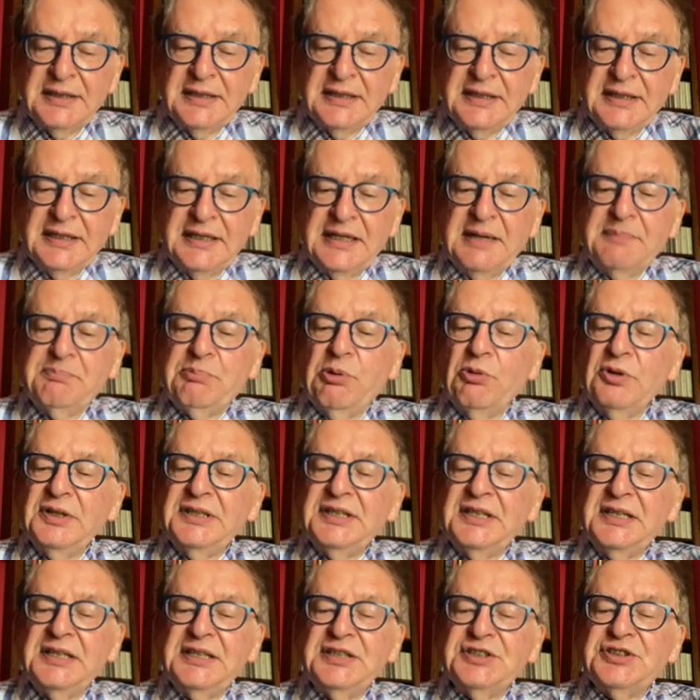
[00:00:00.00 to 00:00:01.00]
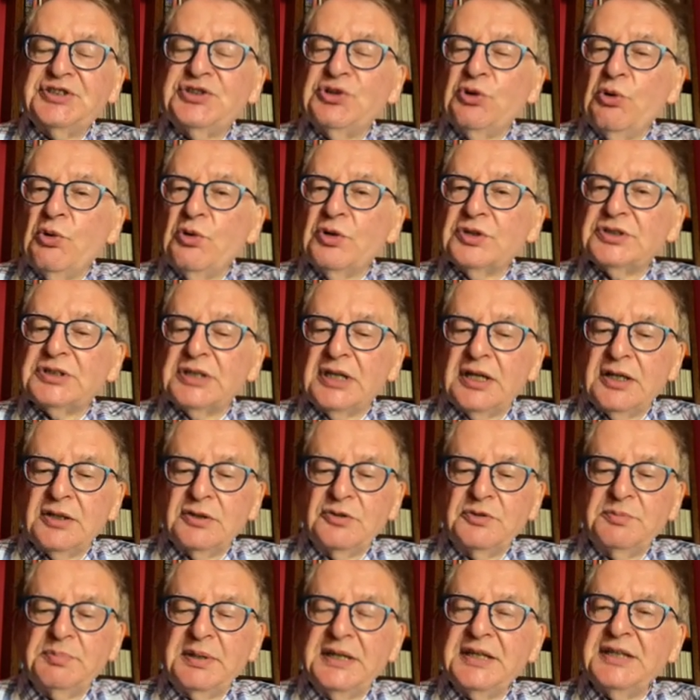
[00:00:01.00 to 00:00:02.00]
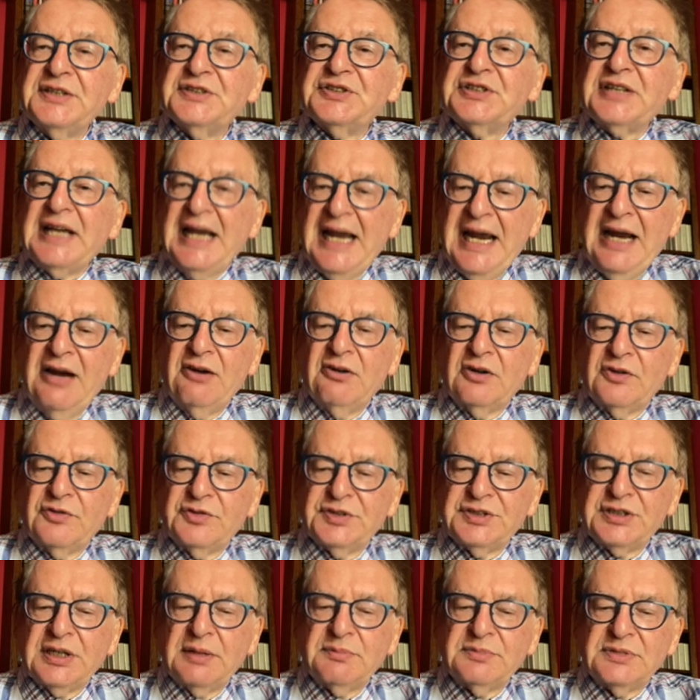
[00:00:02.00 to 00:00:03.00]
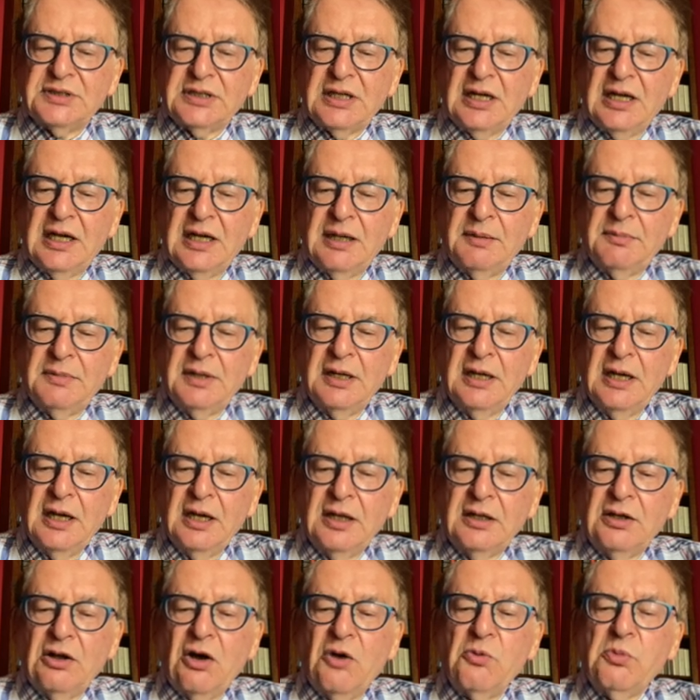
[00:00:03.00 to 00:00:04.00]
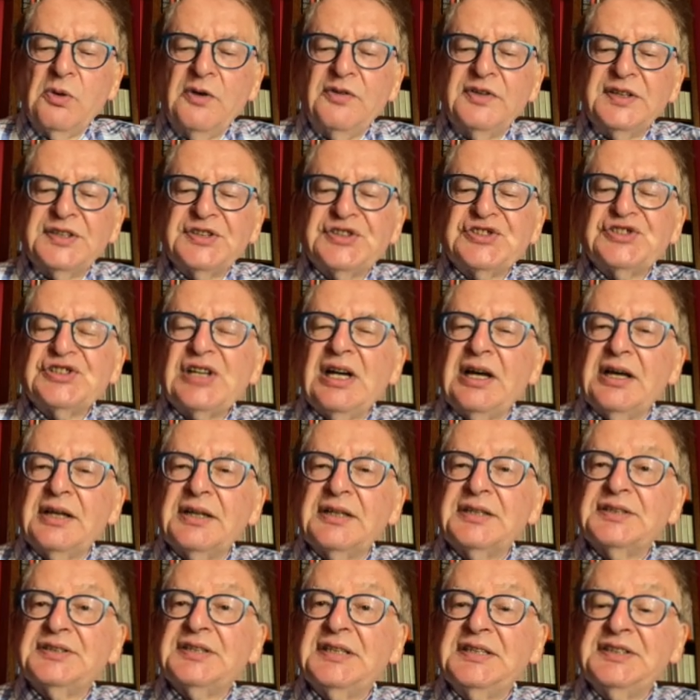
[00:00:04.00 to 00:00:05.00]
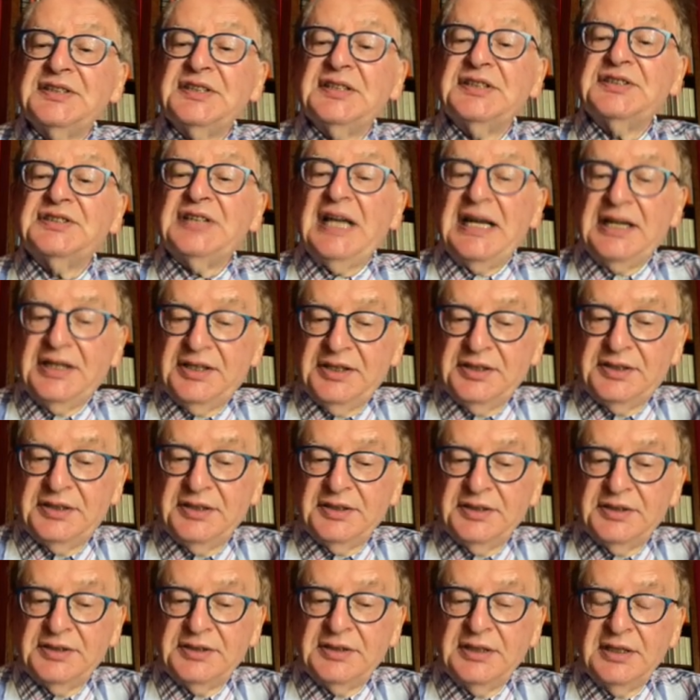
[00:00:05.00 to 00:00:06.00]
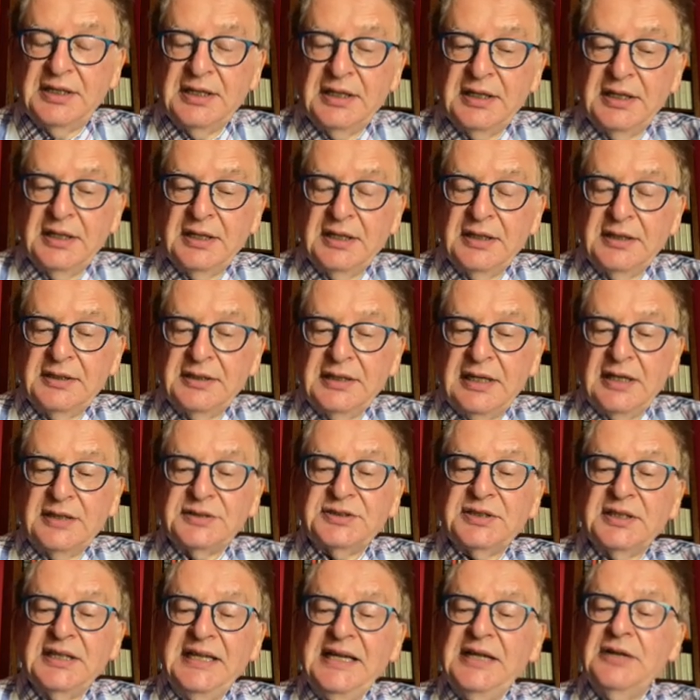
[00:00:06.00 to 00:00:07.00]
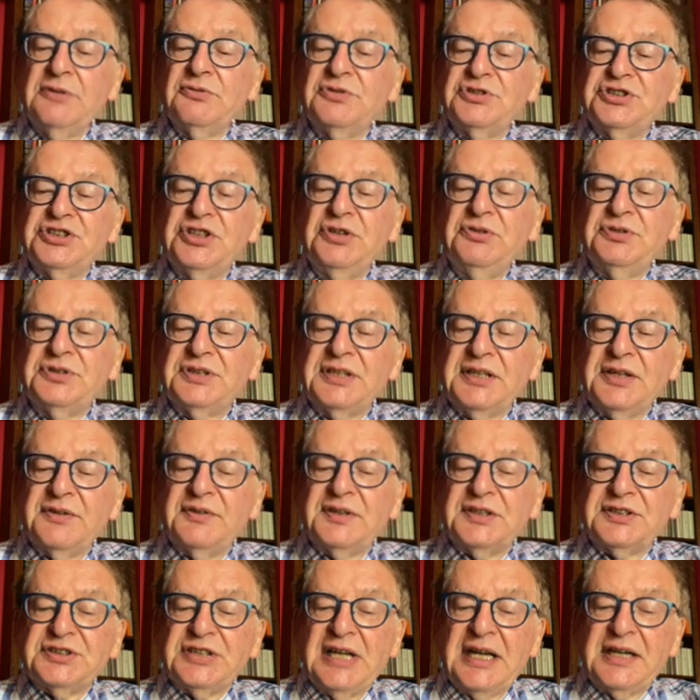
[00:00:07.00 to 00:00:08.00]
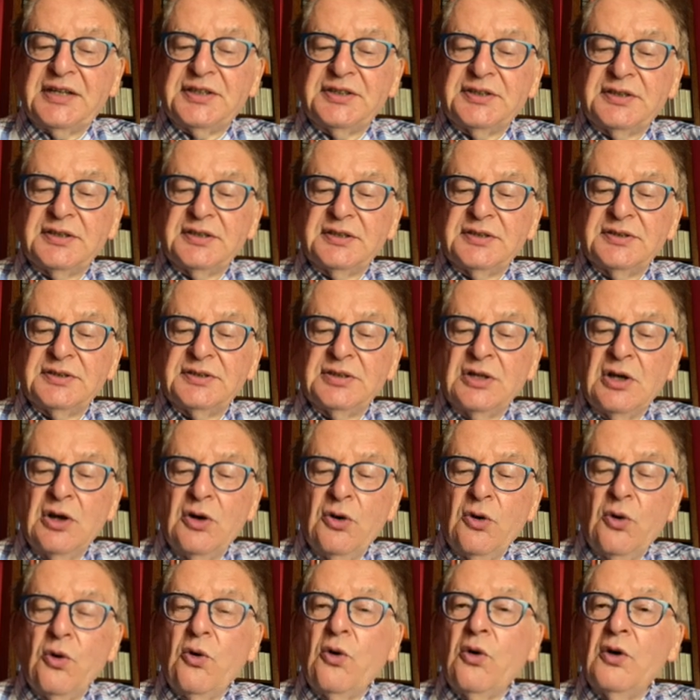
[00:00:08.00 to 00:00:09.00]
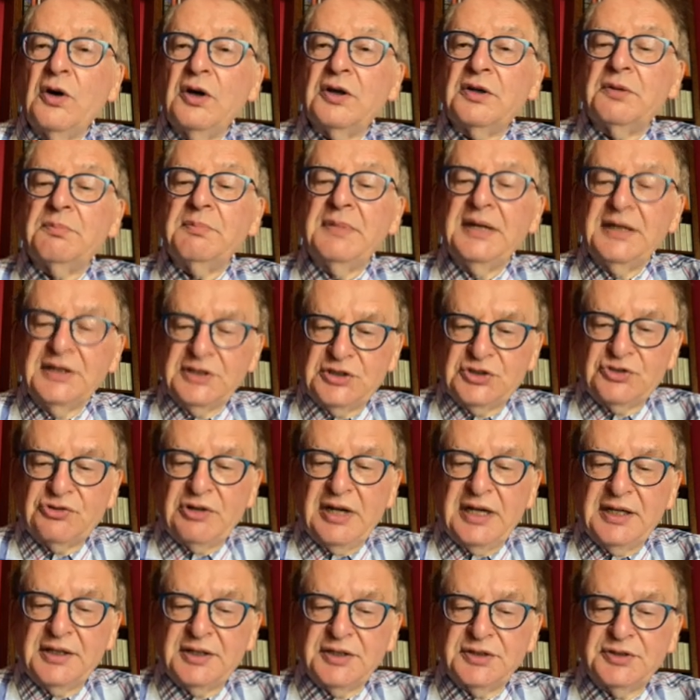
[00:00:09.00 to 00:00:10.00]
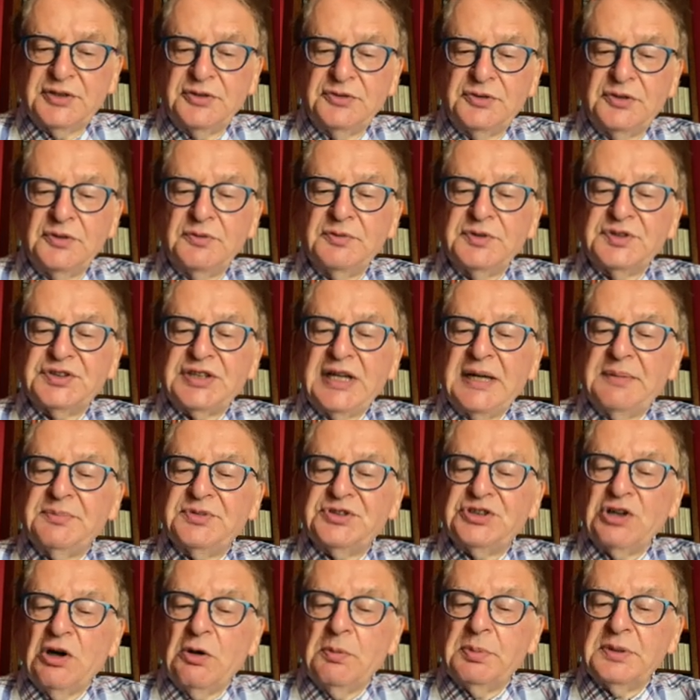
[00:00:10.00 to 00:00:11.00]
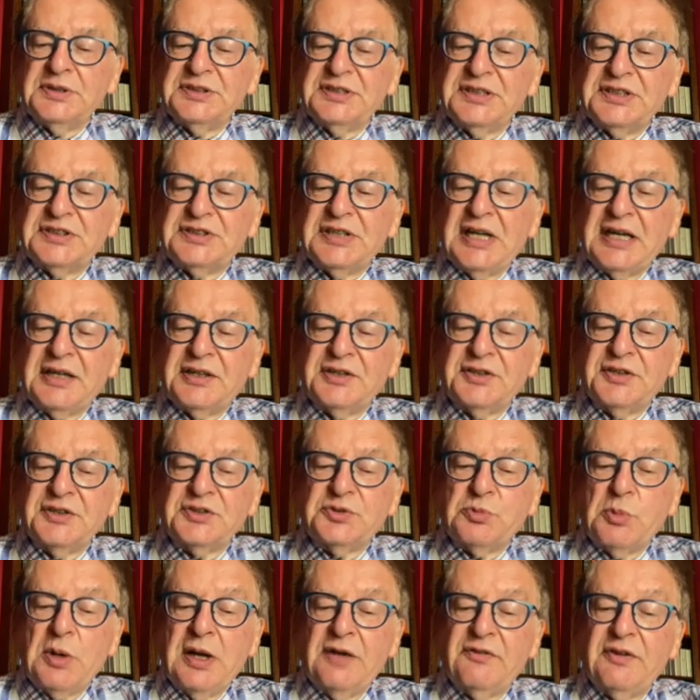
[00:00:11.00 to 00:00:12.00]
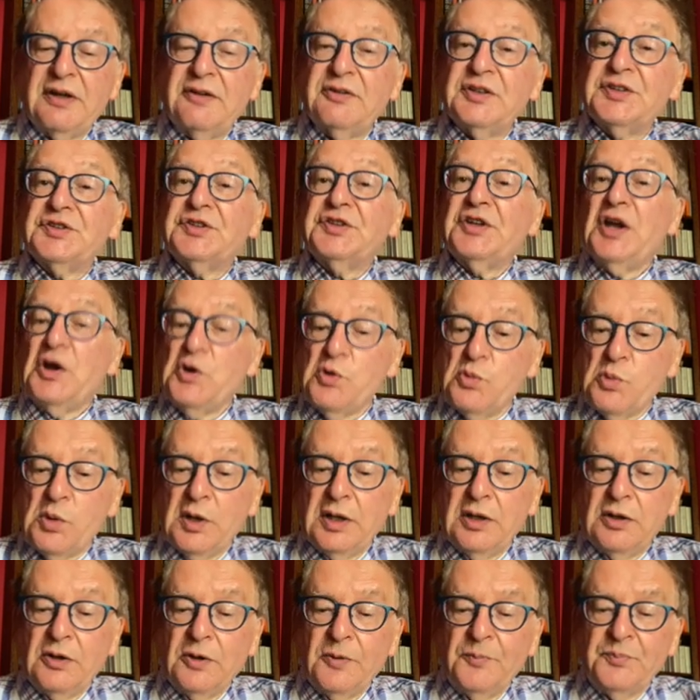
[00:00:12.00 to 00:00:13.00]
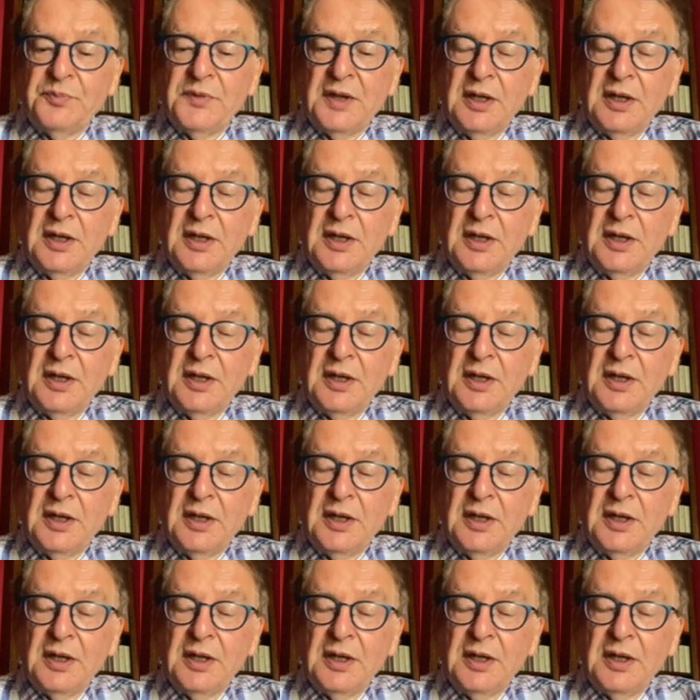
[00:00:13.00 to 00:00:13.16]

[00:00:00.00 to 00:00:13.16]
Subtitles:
He appointed his daughter, who'd been his carer for some time, along with his son as his executors. Now, it's the legal duty of executors, or administrators who do the same job as executors where there is no will,